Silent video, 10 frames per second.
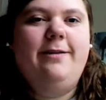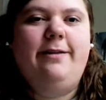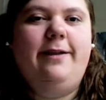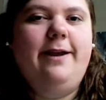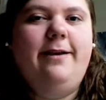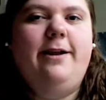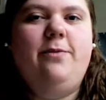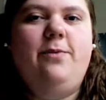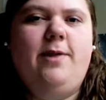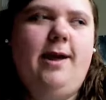The lady at
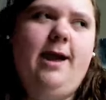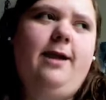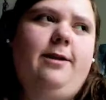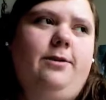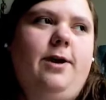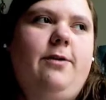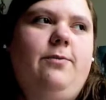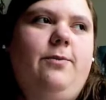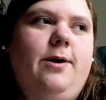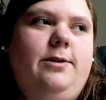Claire's was like, hey, do you guys
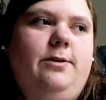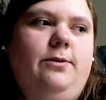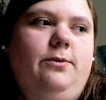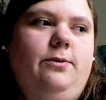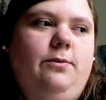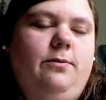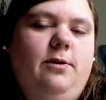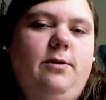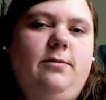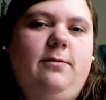want to
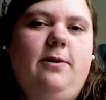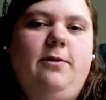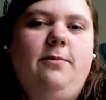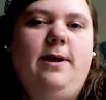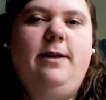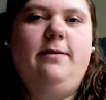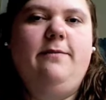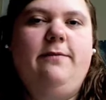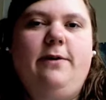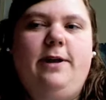earn money
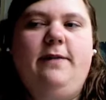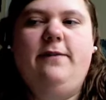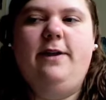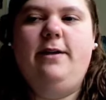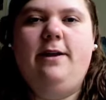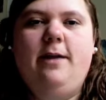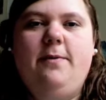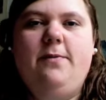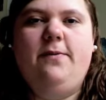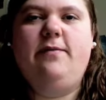for an evening and help
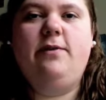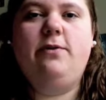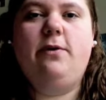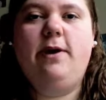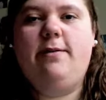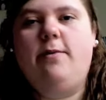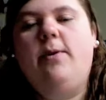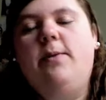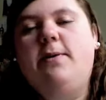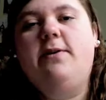us with inventory? So
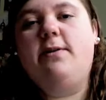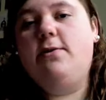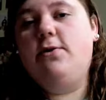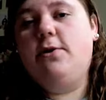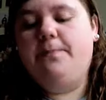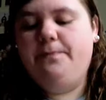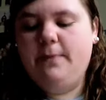me and my friend said, sure.